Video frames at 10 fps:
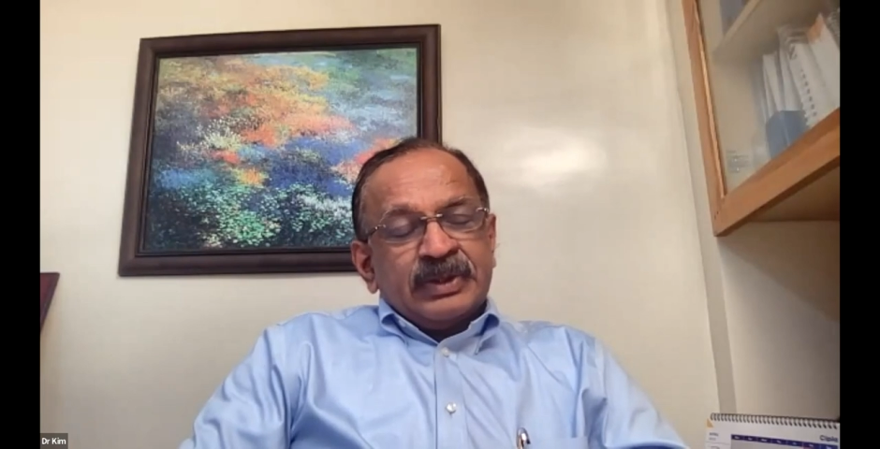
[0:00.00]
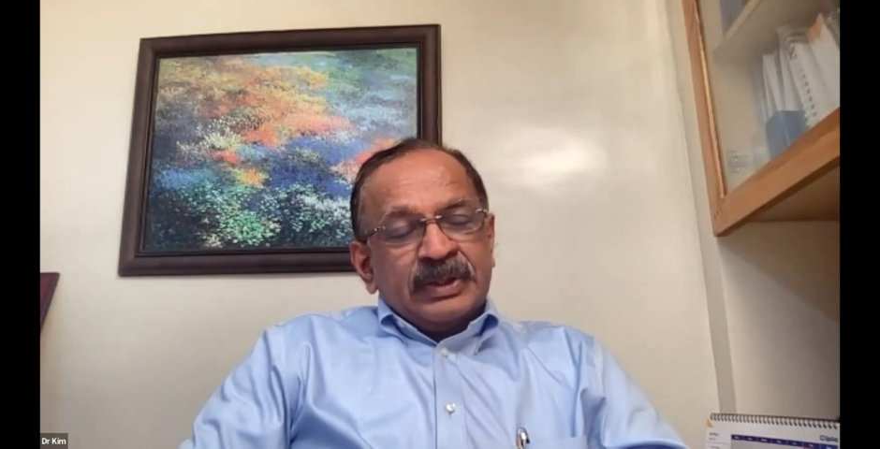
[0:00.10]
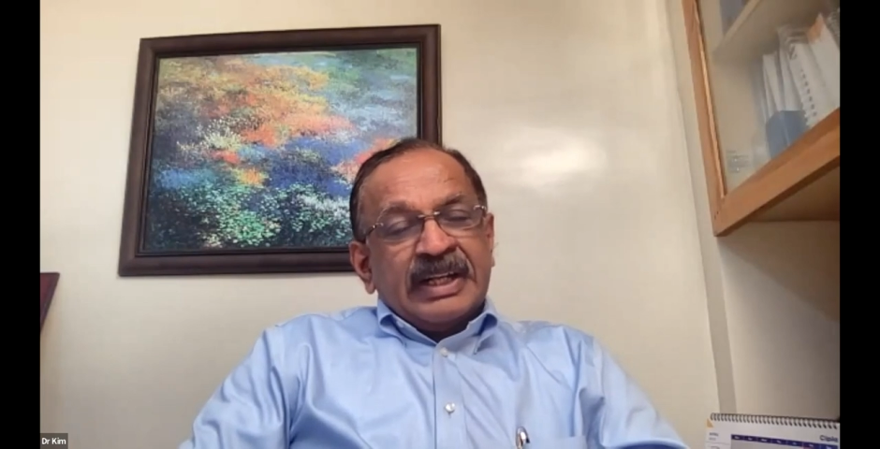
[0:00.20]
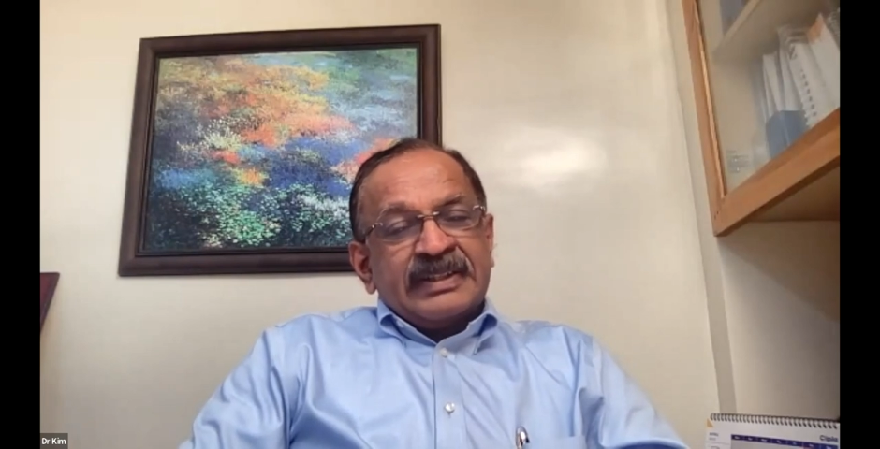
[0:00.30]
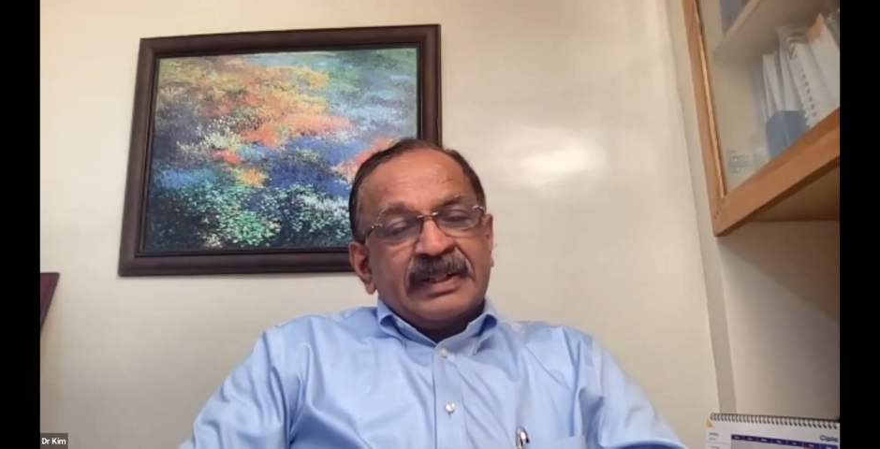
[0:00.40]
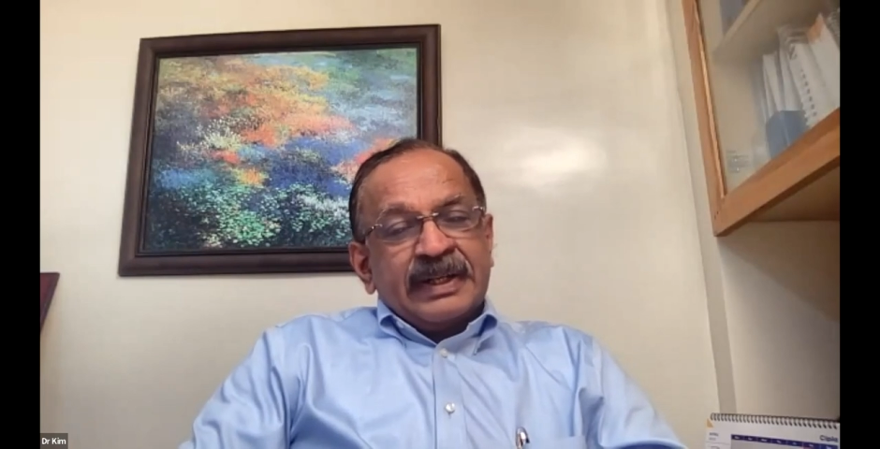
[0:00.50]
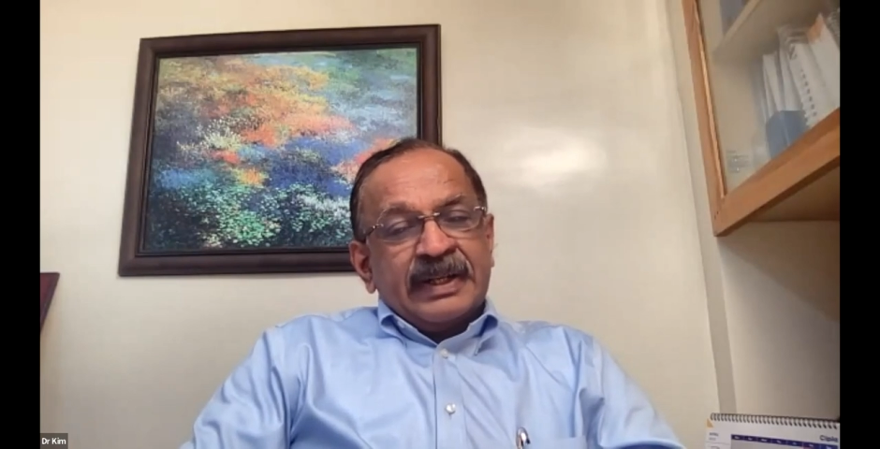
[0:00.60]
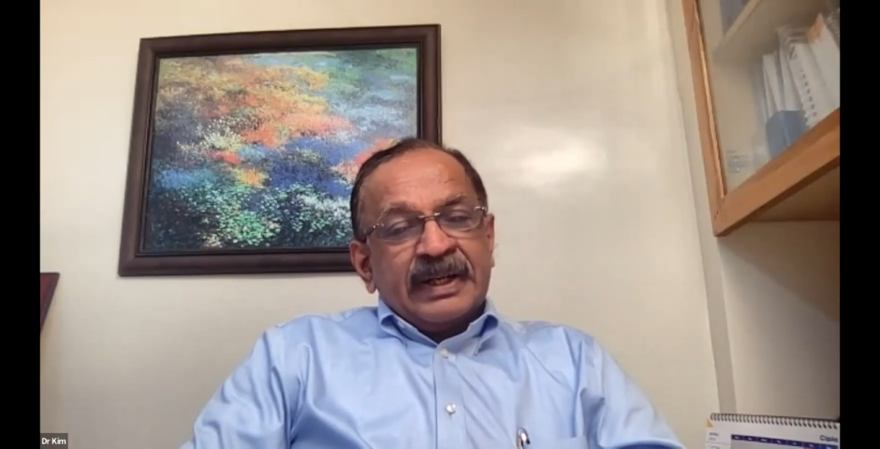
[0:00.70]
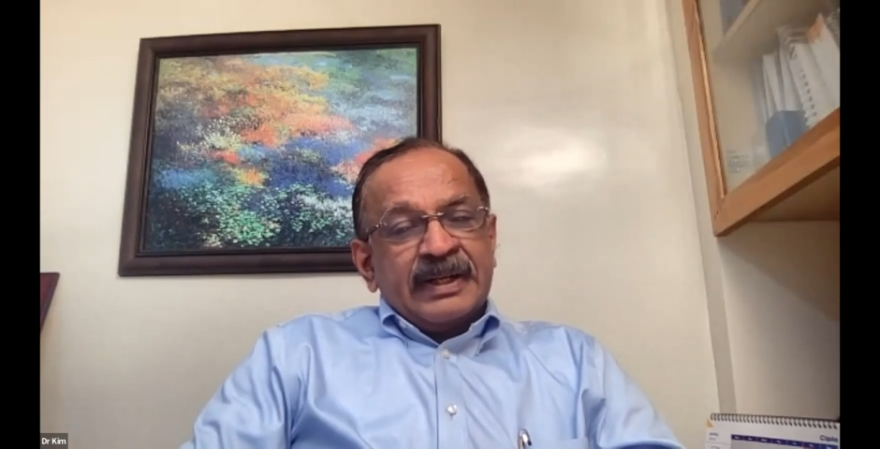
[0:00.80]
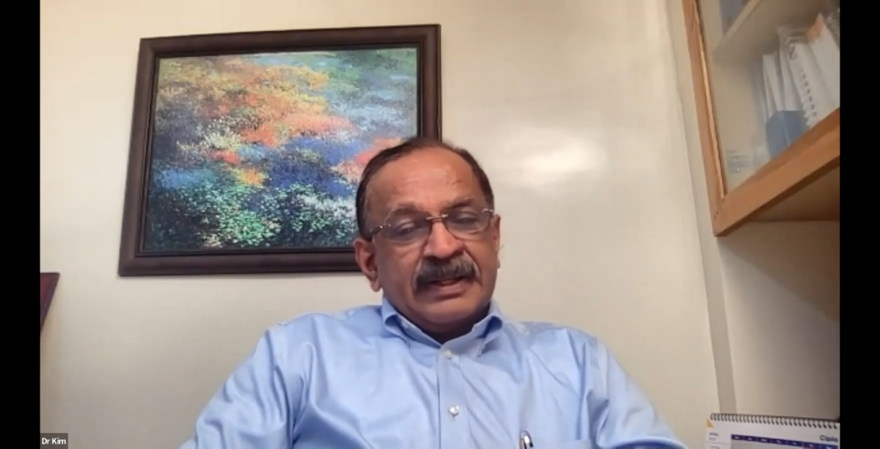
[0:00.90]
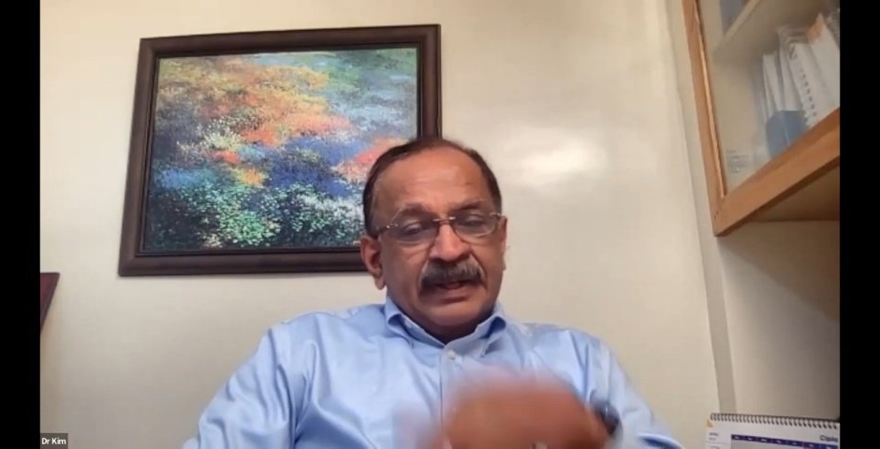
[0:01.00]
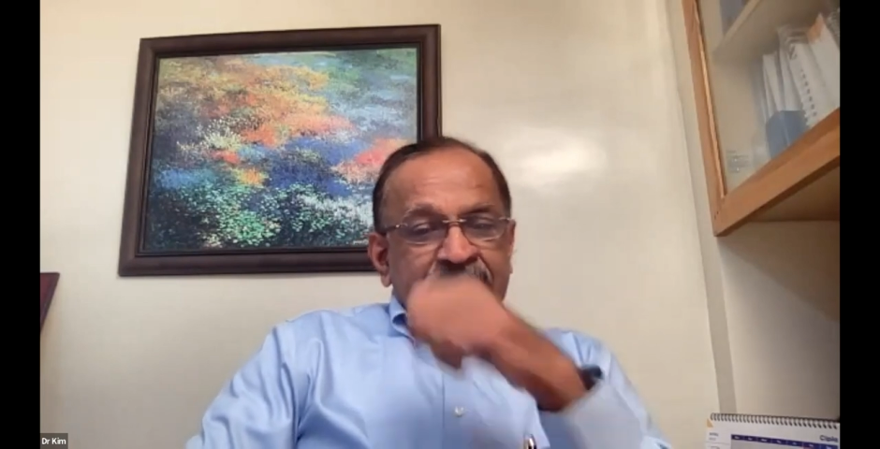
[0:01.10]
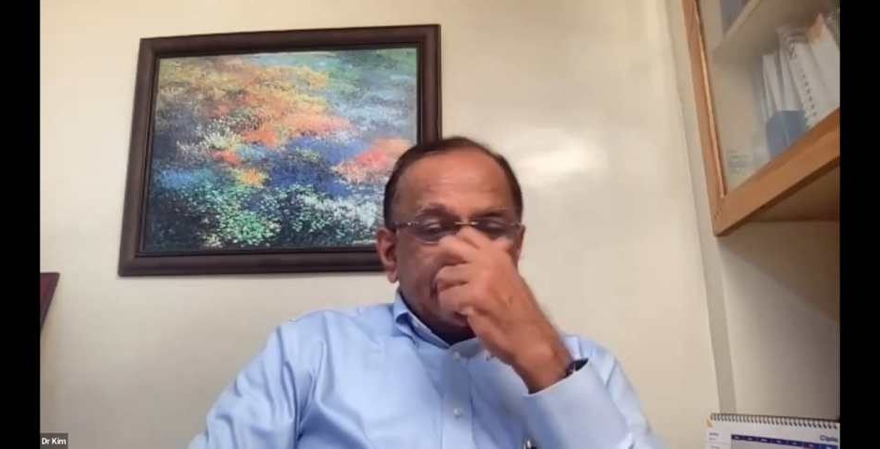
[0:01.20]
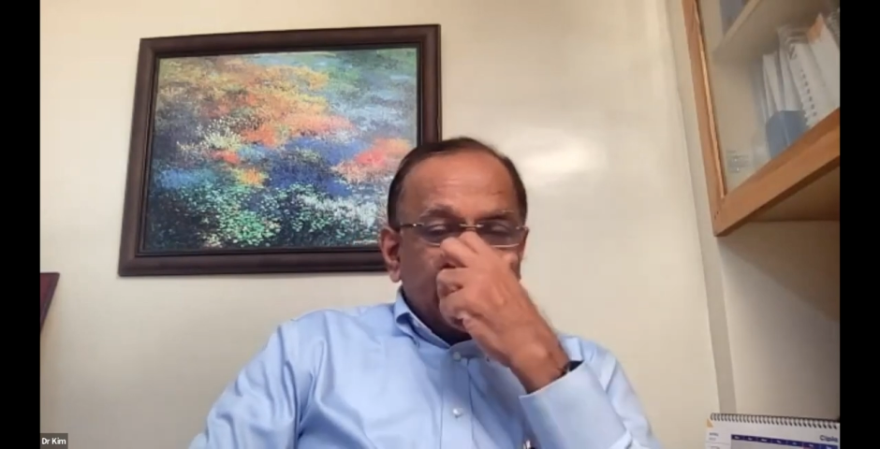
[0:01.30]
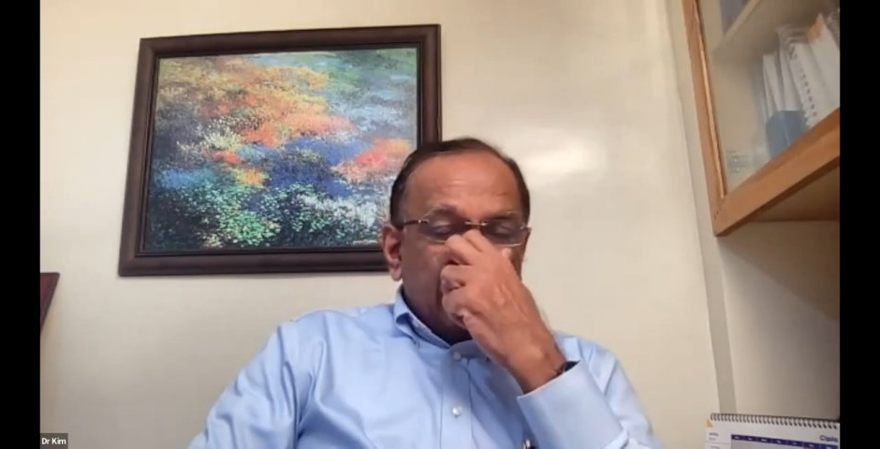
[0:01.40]
that's another
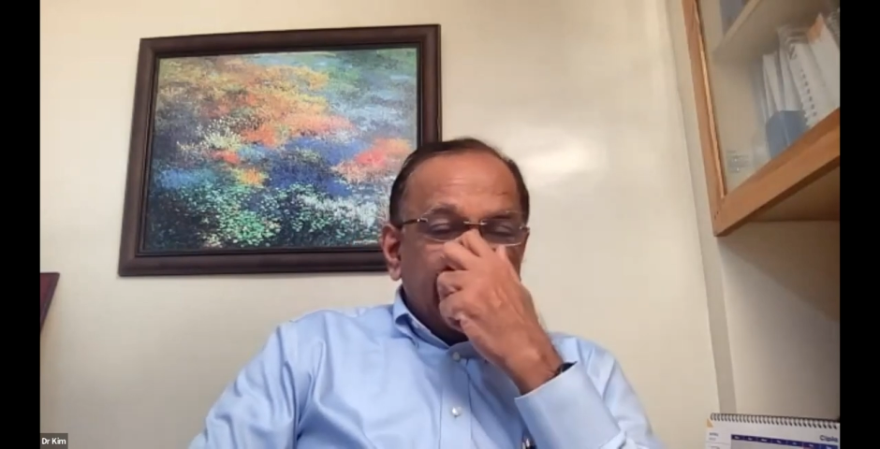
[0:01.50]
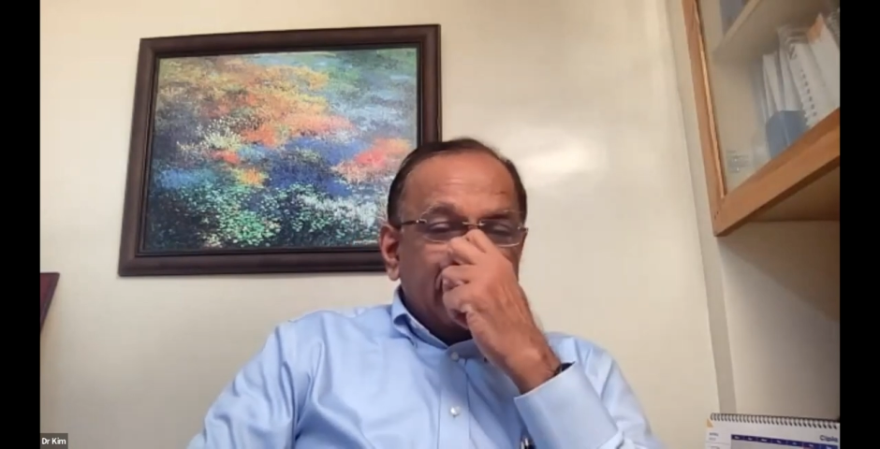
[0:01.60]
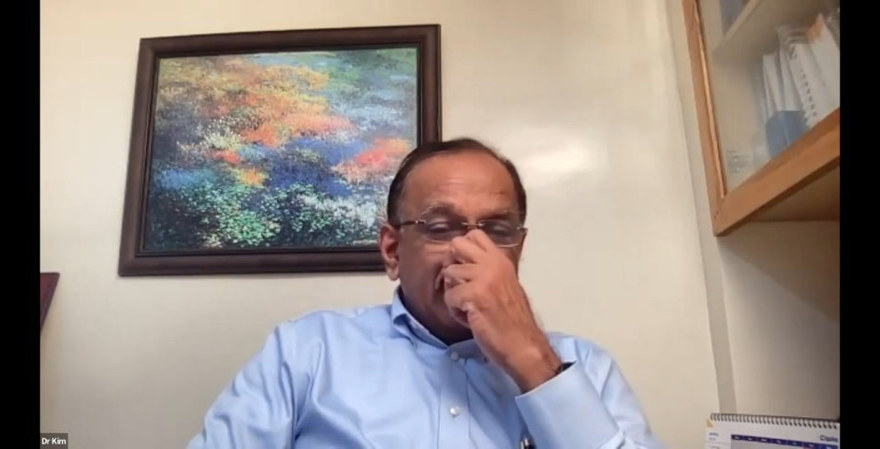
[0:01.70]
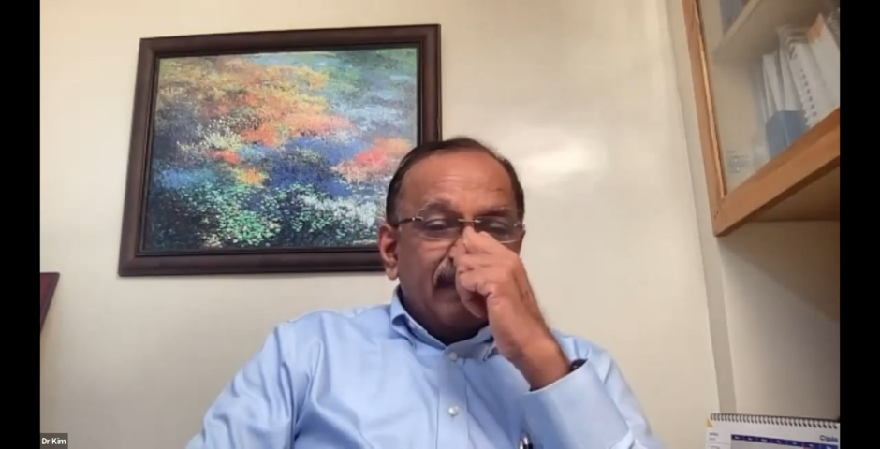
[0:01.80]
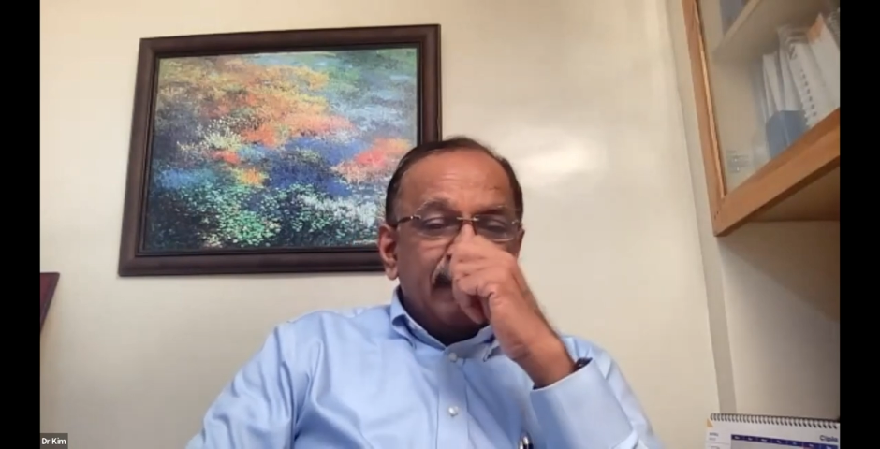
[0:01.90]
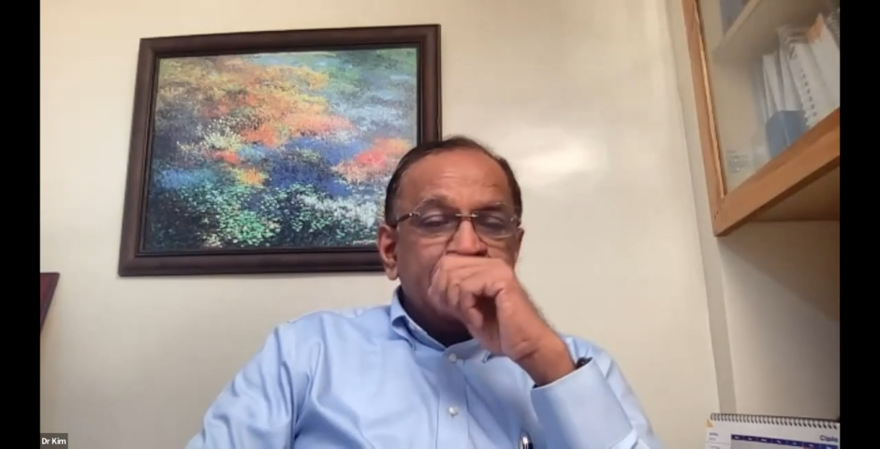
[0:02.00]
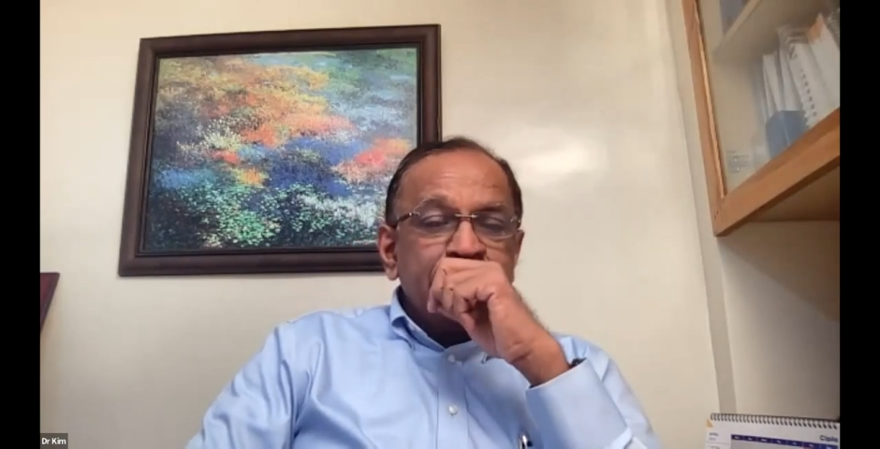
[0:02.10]
reason why we have